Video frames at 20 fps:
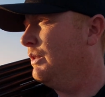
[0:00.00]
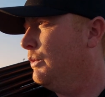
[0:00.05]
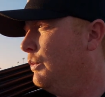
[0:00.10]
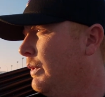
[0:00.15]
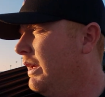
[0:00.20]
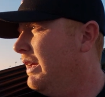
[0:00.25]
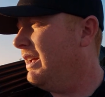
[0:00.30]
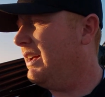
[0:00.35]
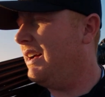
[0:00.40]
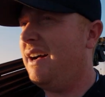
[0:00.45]

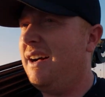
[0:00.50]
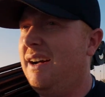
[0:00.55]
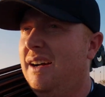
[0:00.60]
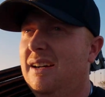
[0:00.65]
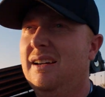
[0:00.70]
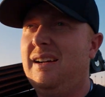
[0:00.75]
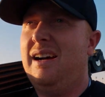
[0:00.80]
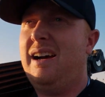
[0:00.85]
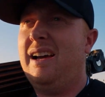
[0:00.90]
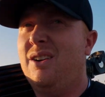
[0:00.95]

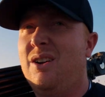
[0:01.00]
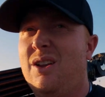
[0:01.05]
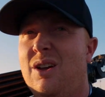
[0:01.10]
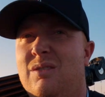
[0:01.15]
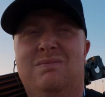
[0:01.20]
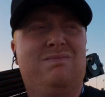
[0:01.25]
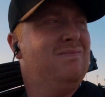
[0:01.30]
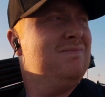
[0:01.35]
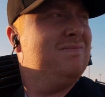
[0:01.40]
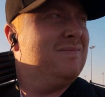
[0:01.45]
I don't know.
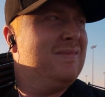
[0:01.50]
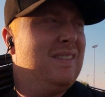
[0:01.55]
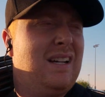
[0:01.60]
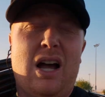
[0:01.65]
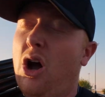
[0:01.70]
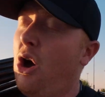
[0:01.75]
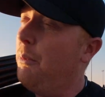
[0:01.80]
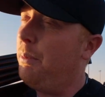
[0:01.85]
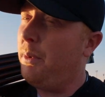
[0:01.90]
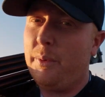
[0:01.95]

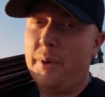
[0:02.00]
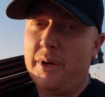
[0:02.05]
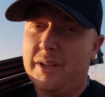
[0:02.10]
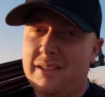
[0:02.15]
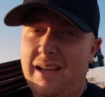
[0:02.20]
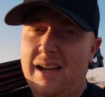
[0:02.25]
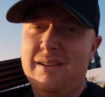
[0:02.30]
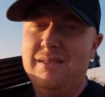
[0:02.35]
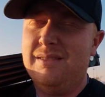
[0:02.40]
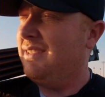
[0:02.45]
I hope it
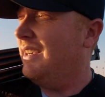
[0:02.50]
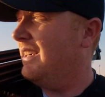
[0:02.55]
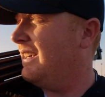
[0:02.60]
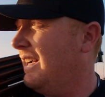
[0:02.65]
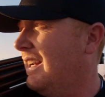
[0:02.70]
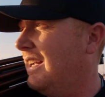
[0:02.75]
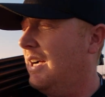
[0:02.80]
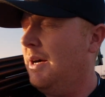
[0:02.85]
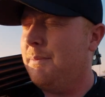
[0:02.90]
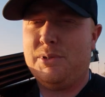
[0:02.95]
worked out. I
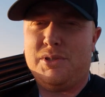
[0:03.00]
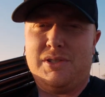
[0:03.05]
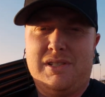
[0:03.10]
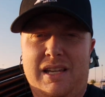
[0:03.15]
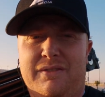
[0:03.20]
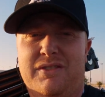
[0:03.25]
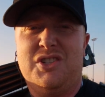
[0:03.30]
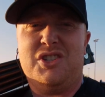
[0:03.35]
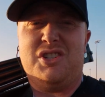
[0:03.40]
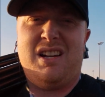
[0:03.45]
got a couple
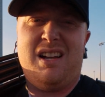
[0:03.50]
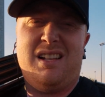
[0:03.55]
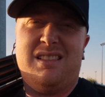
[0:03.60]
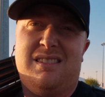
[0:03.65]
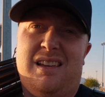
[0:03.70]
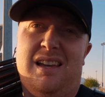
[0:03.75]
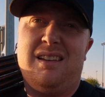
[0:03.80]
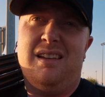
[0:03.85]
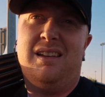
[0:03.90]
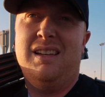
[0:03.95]
safety shots.
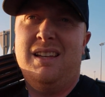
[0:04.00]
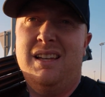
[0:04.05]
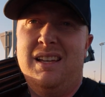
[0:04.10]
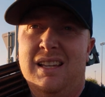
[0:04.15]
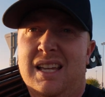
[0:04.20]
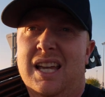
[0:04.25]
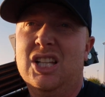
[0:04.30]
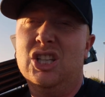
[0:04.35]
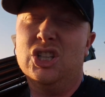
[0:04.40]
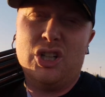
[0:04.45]

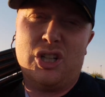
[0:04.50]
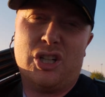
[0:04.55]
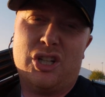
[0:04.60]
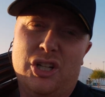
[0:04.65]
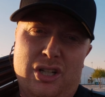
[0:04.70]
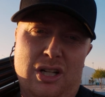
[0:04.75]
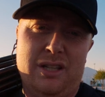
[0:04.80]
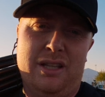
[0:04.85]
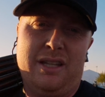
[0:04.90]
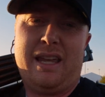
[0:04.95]
It looked
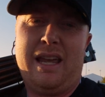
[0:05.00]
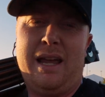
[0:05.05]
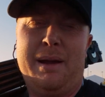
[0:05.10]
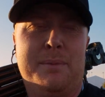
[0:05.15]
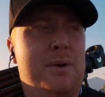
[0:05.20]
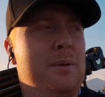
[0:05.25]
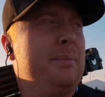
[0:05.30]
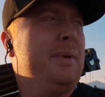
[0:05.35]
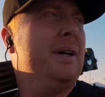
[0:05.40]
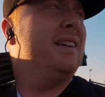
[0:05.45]
good on the
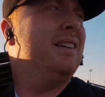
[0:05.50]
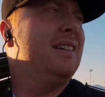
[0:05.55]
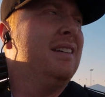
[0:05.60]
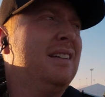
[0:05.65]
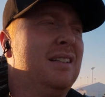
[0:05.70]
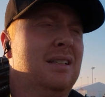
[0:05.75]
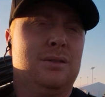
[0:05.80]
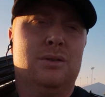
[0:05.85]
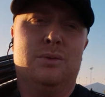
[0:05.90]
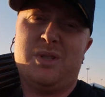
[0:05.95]
camera, but
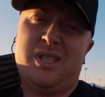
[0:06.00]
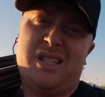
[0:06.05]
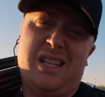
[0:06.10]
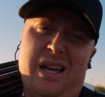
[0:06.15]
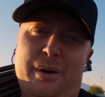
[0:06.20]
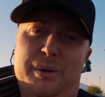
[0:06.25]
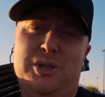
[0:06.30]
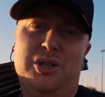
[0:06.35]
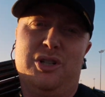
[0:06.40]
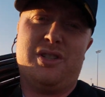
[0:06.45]
we'll see
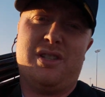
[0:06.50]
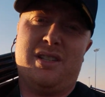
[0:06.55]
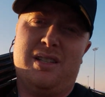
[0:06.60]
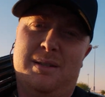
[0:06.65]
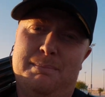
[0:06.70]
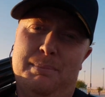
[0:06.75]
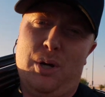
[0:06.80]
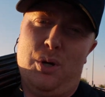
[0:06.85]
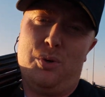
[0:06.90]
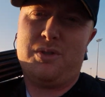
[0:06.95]
how it looks
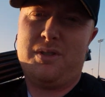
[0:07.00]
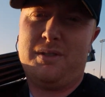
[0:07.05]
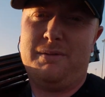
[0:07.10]
in post.